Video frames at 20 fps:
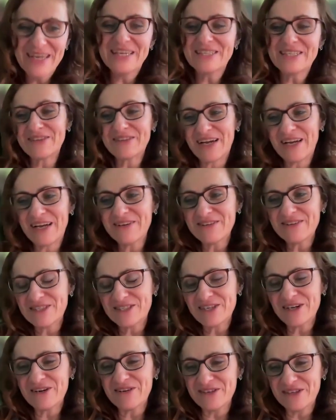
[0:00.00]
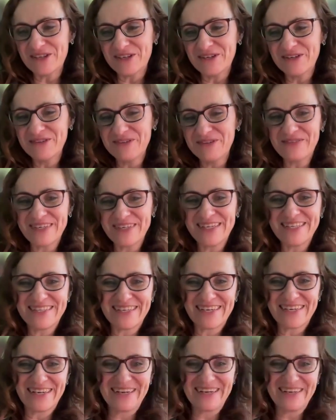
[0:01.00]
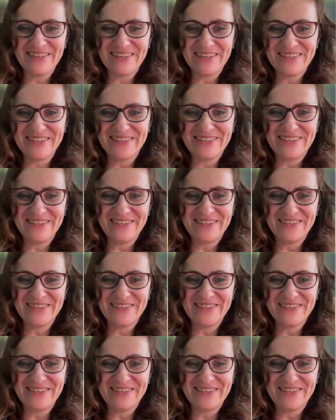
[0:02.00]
so I will show you, but you